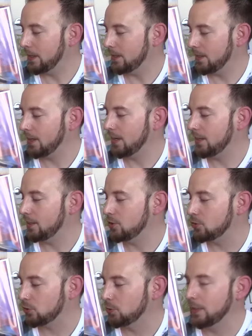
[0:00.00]
Yeah, he
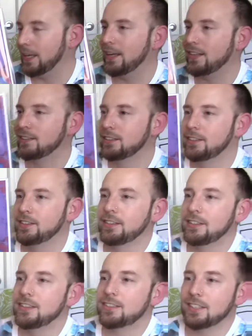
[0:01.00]
drew that.
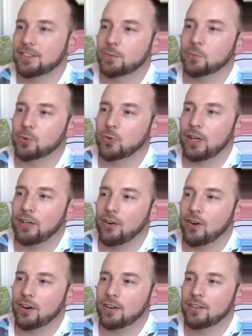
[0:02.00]
He's got some great
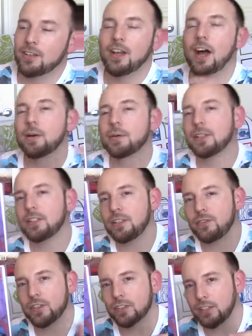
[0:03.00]
art. I'm going to
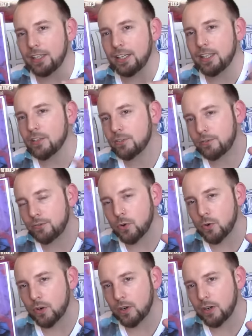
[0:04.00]
leave his link
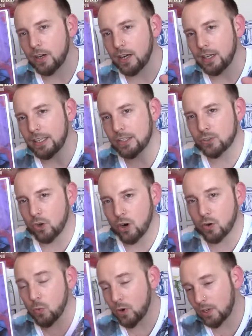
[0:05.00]
for his
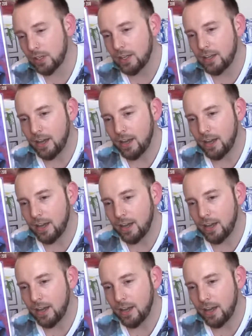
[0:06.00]
artwork.